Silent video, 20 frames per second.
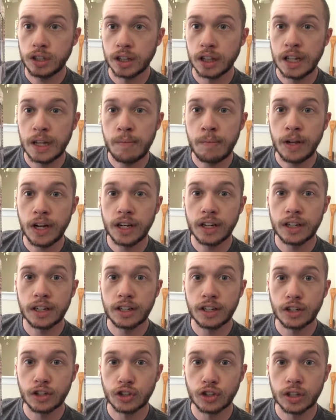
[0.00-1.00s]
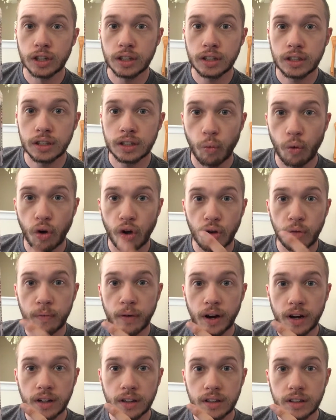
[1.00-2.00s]
limited edition,
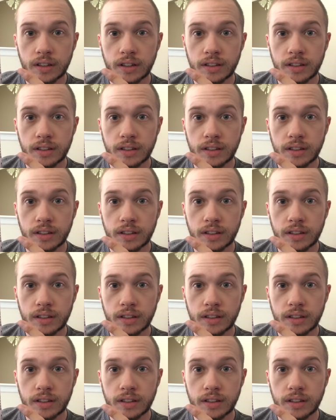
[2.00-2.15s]
Walmart,